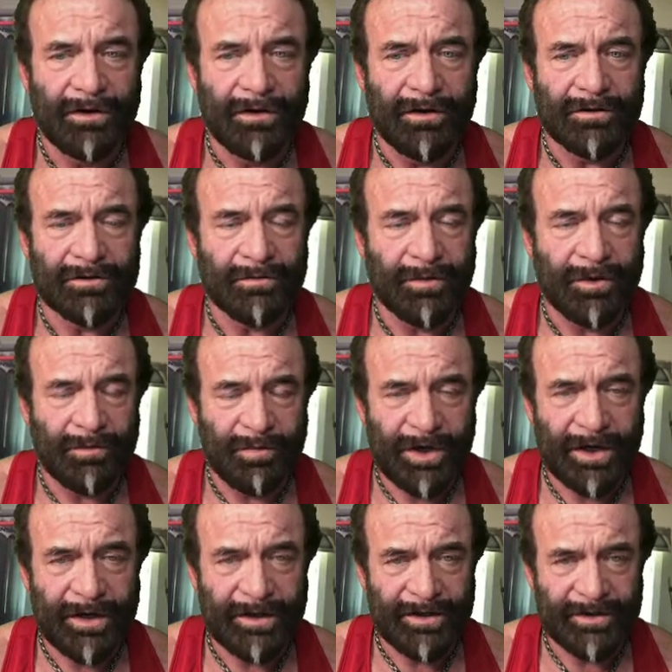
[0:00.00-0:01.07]
some
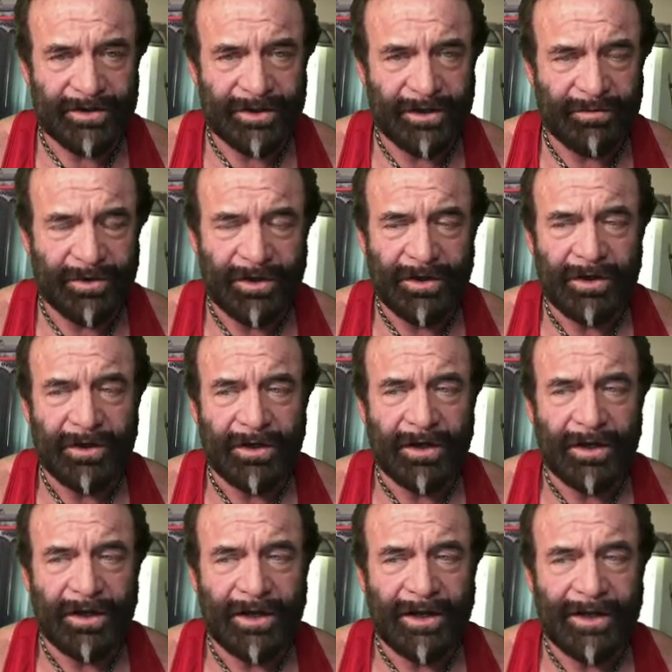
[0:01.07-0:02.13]
companionship.
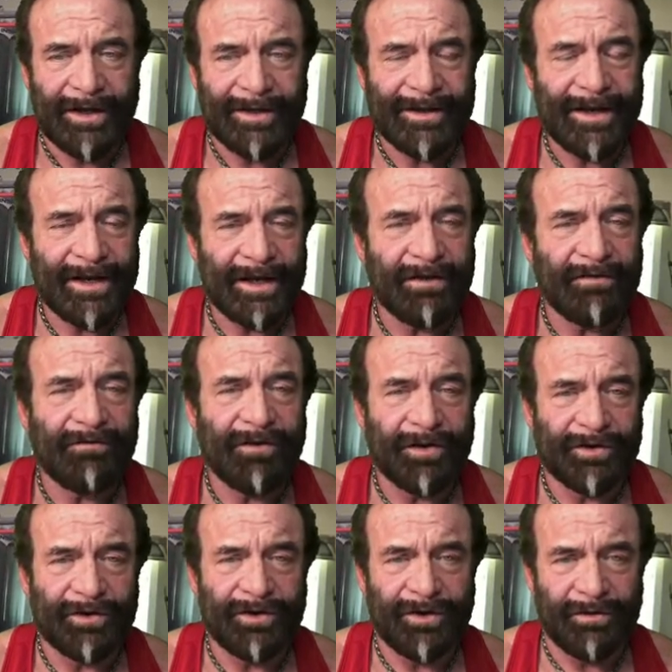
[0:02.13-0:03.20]
Mm-hmm. And they get
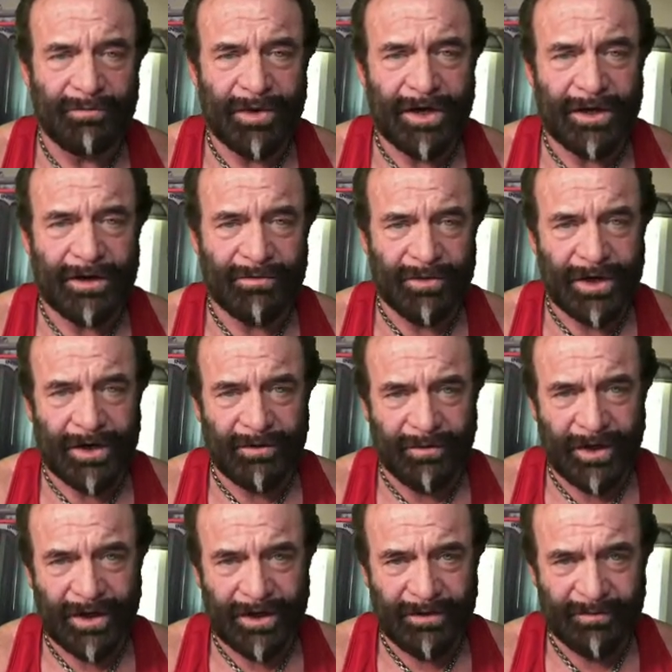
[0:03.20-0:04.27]
filtered to the bottom right
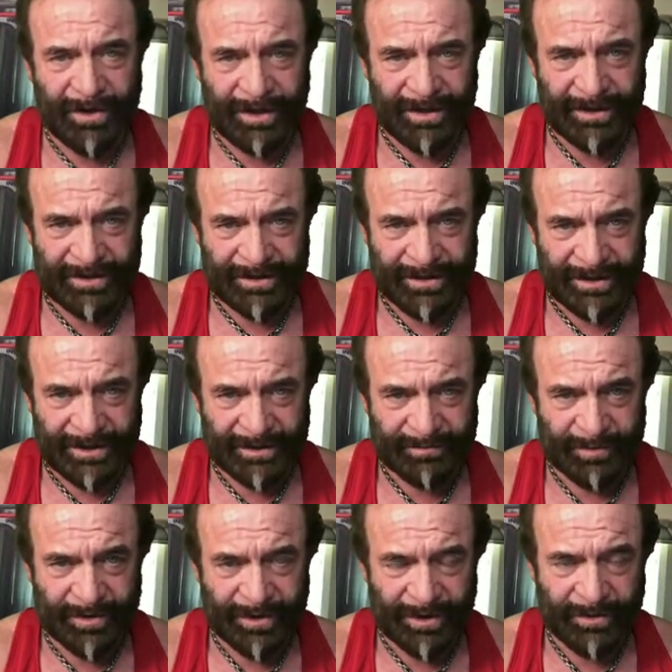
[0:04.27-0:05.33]
away by these things
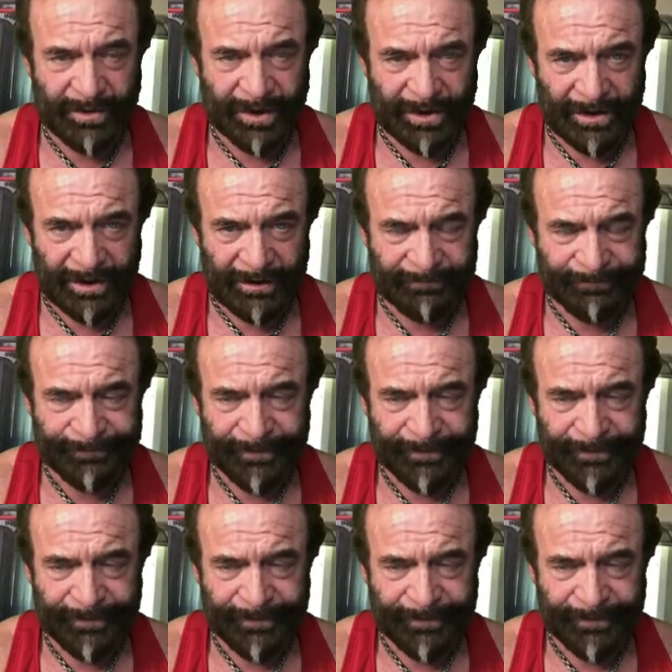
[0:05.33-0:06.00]
pretty quickly.